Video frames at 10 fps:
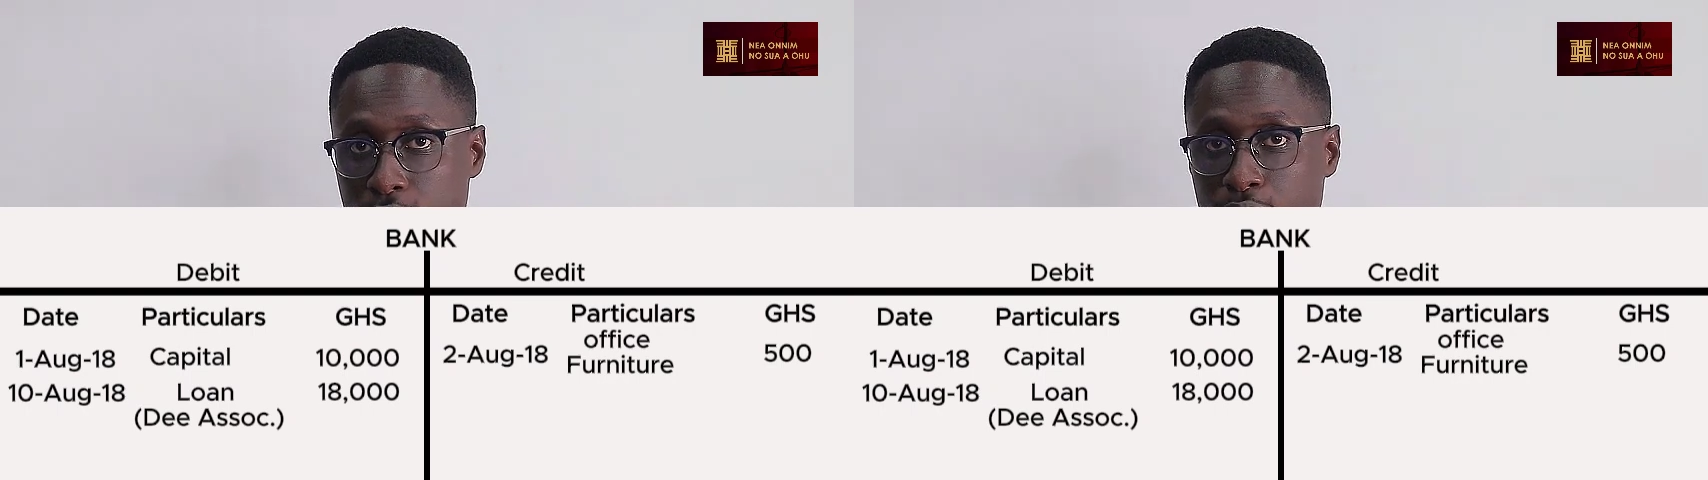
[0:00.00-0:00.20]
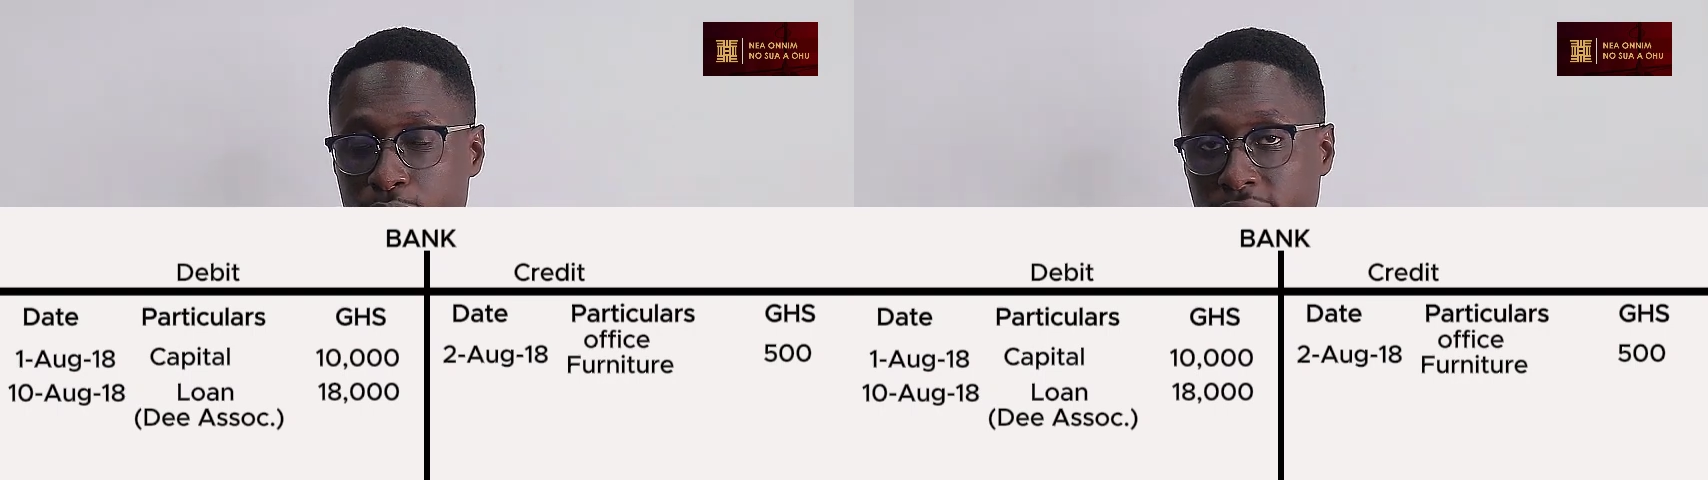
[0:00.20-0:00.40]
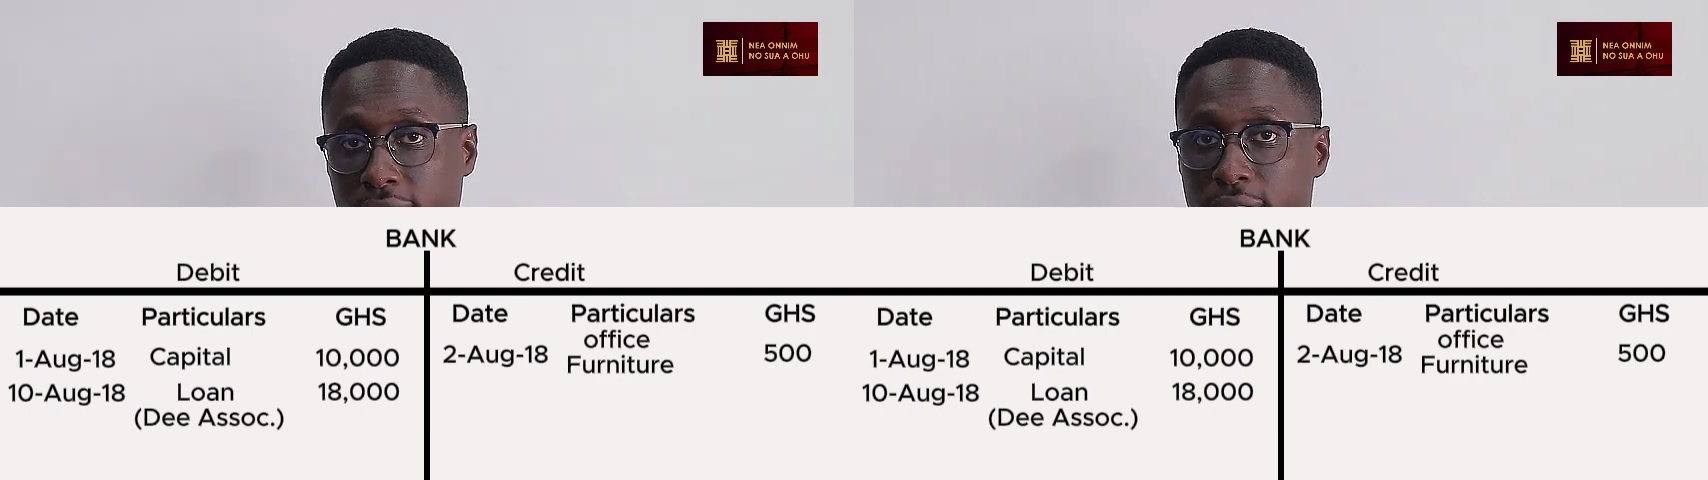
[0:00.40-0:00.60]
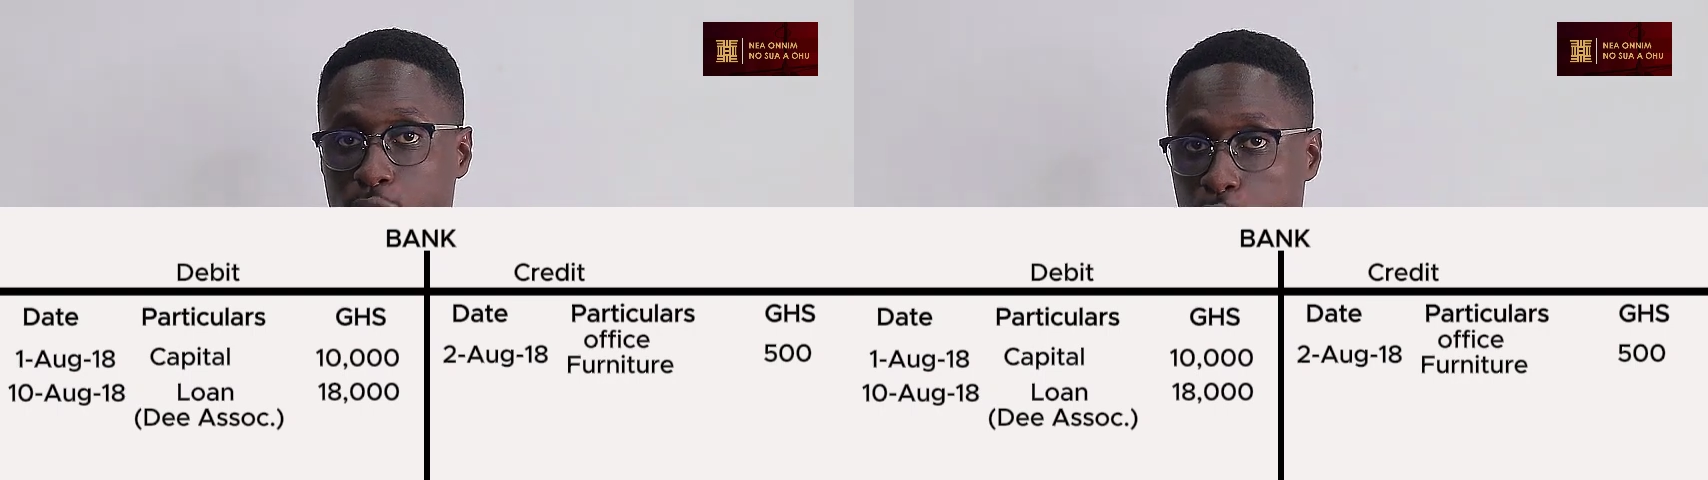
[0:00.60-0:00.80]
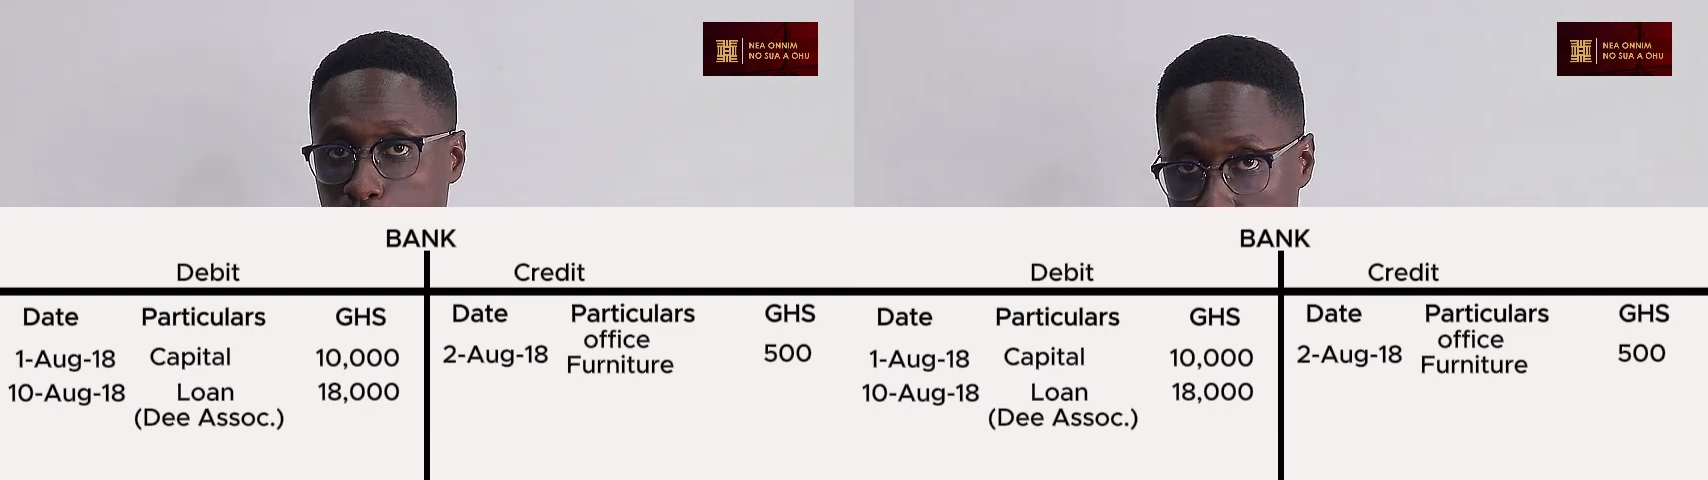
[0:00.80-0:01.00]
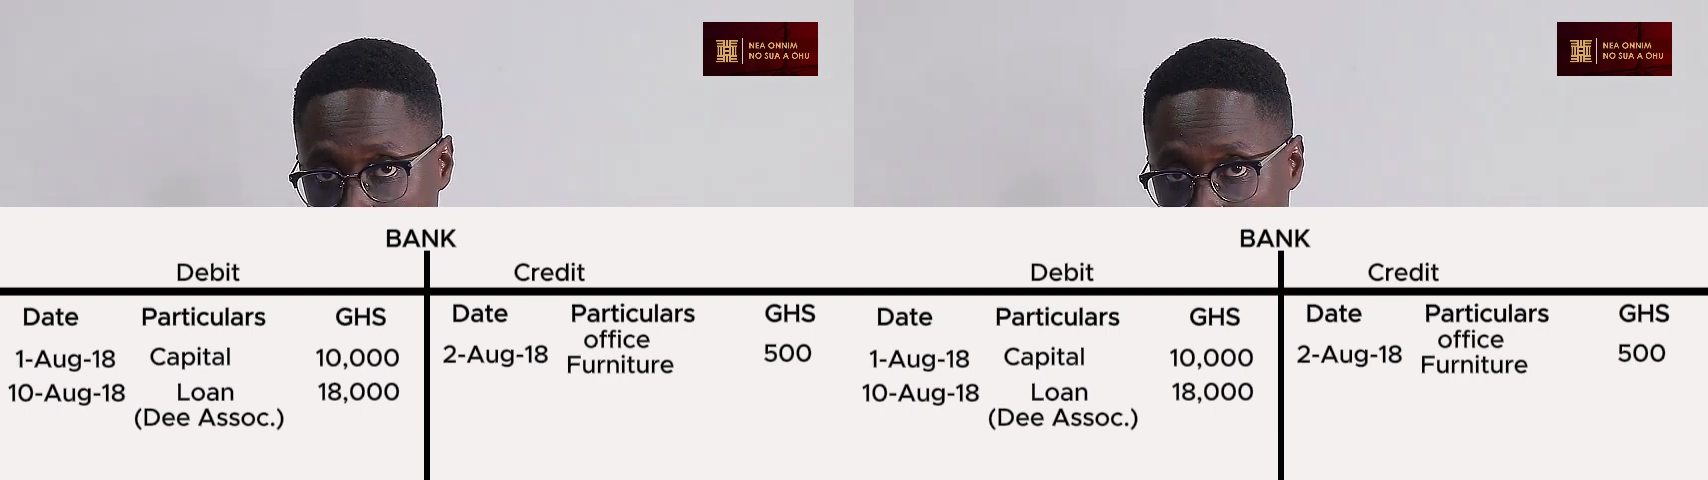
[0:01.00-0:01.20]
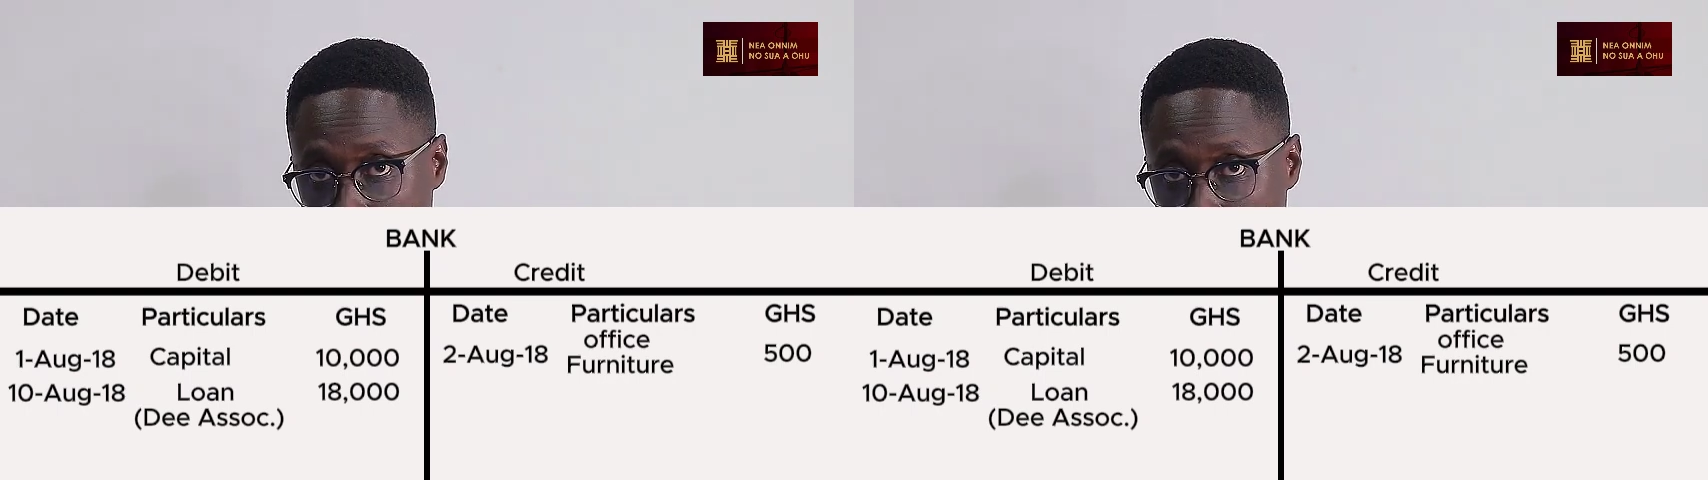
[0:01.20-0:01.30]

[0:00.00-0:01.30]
into bracket loan.